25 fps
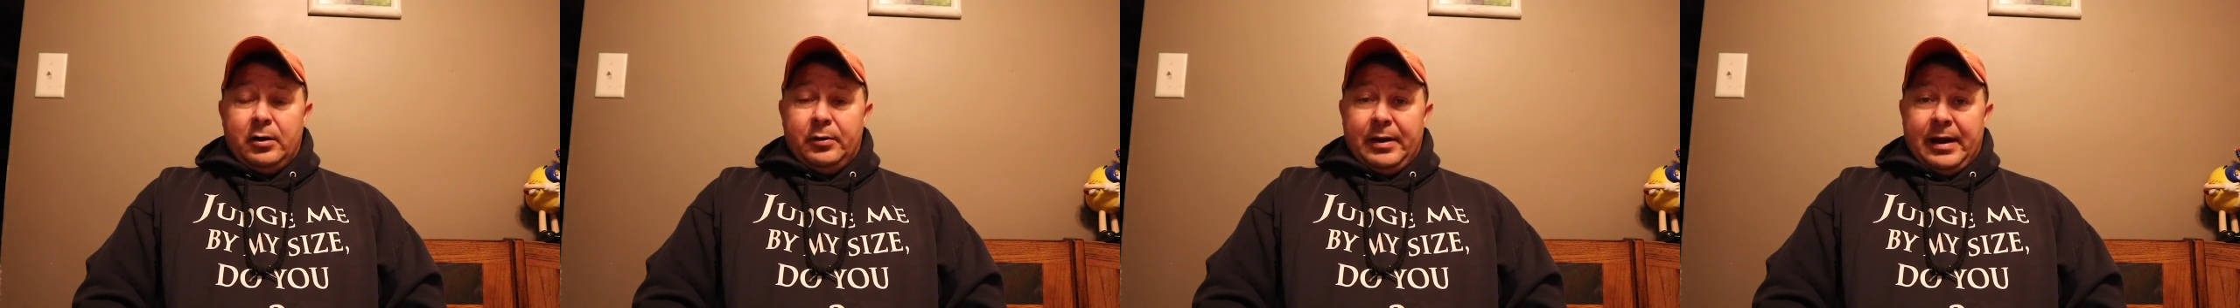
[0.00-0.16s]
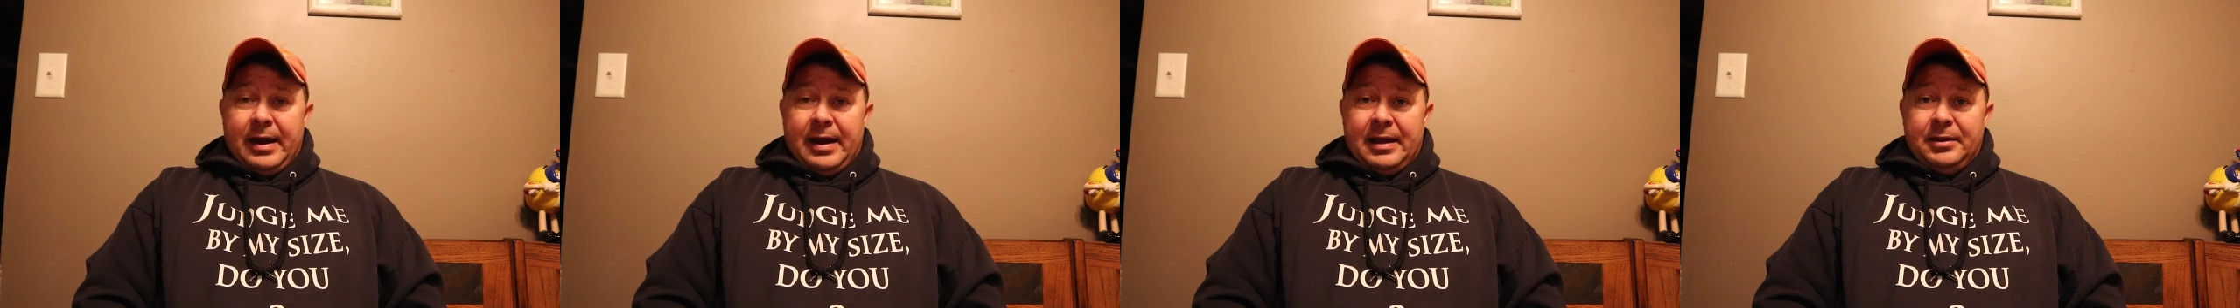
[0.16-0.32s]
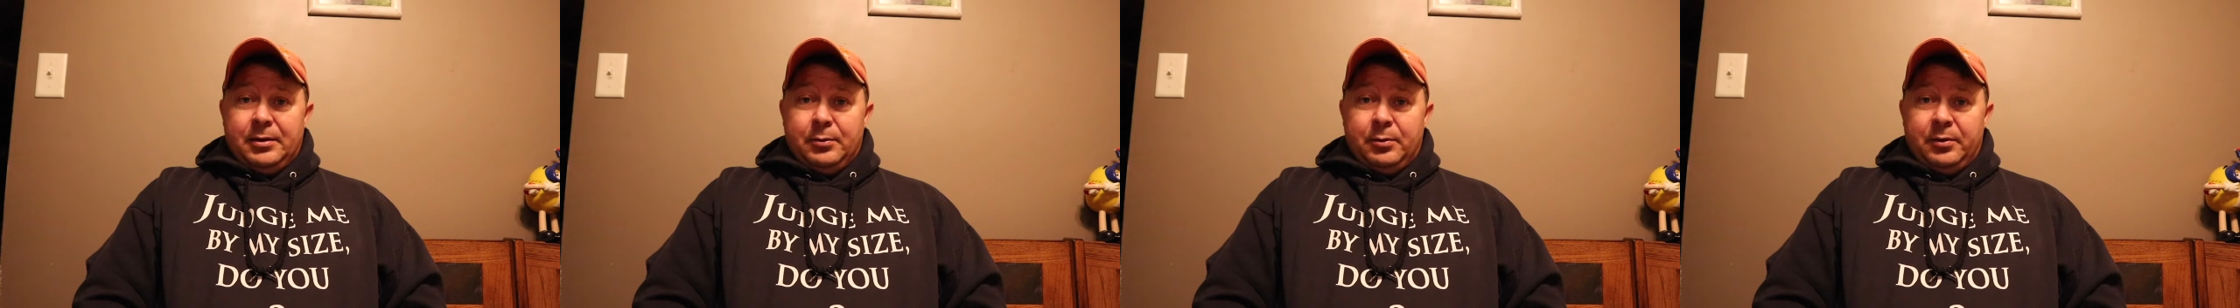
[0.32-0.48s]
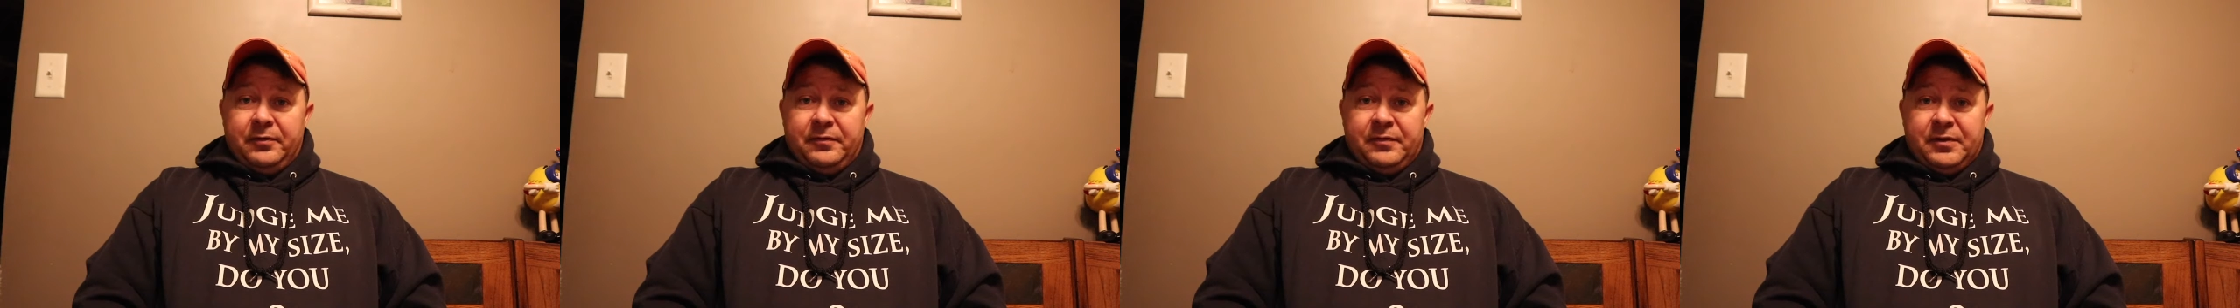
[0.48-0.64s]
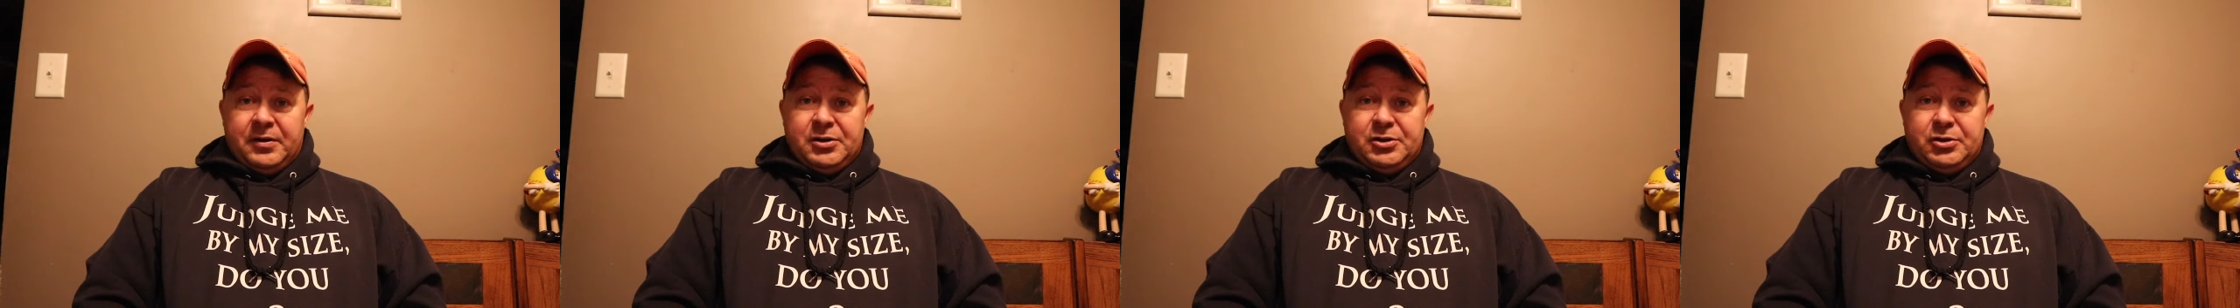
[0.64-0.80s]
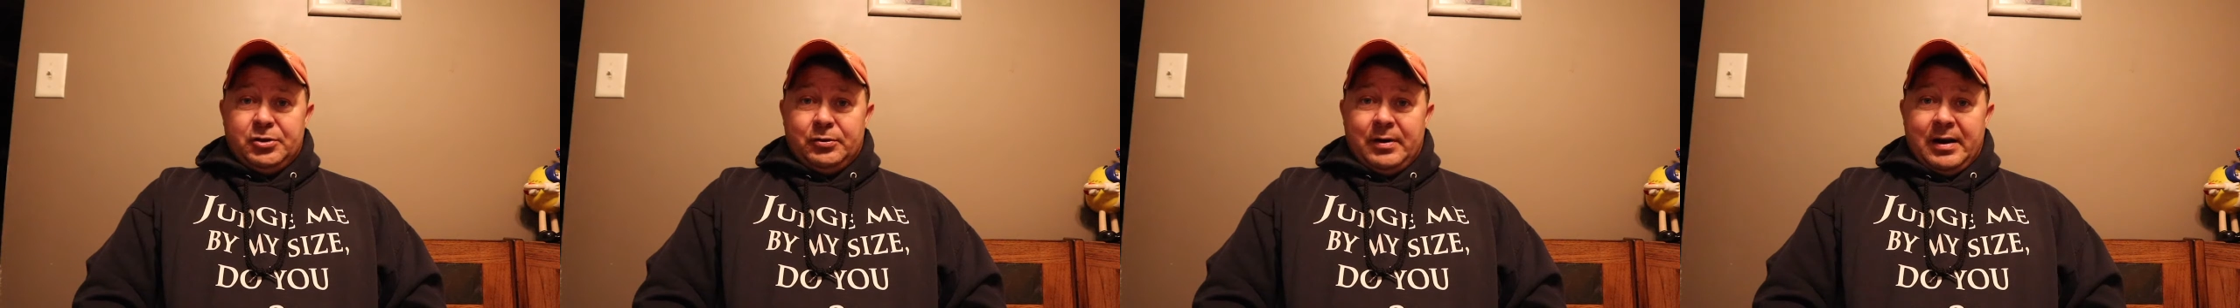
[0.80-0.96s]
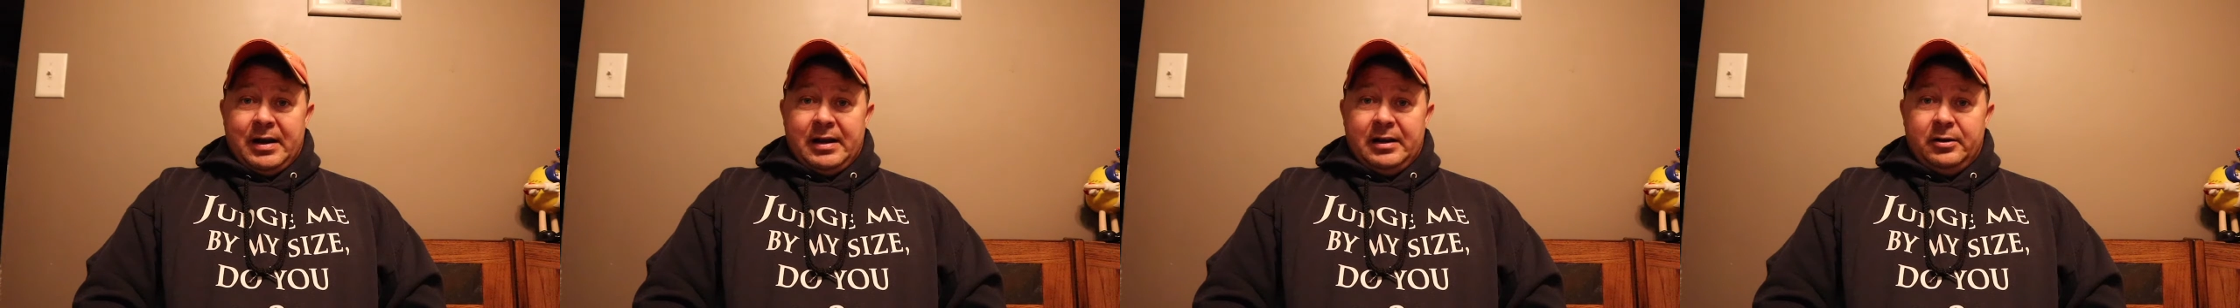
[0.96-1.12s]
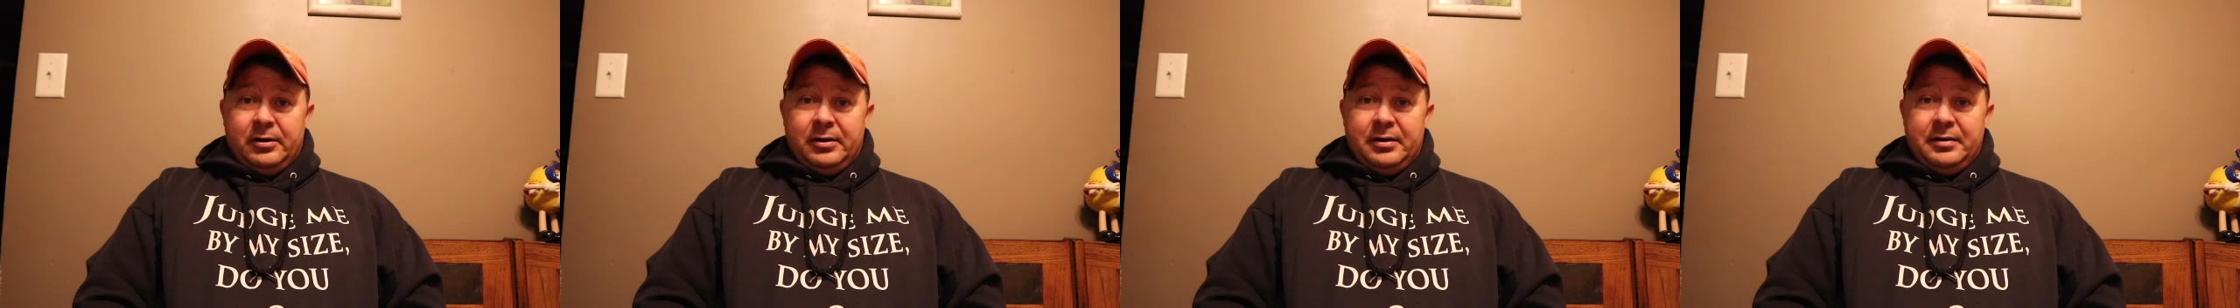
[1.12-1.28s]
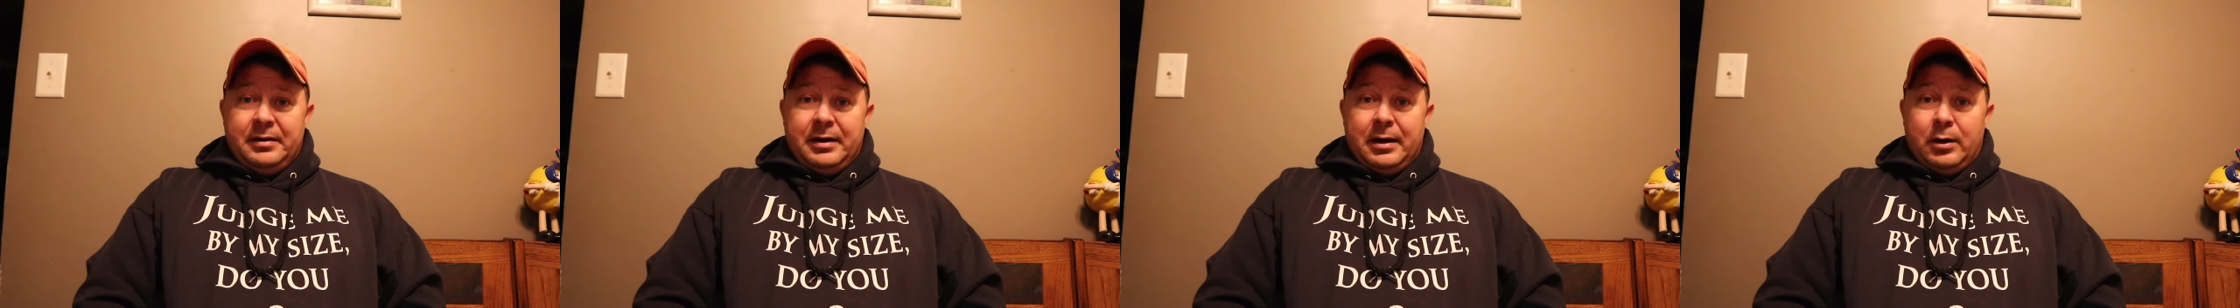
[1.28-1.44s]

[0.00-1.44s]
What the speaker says: we had the refrigerator in